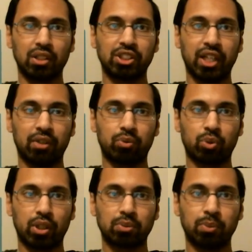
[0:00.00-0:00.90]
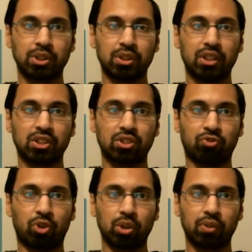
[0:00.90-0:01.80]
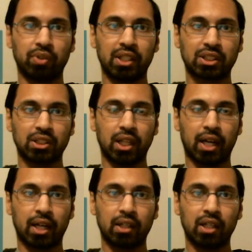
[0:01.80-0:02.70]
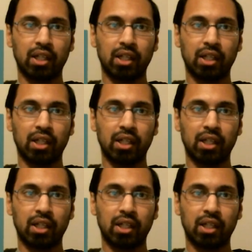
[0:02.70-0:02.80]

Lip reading: chain of transmission. It's the fault of the isnad.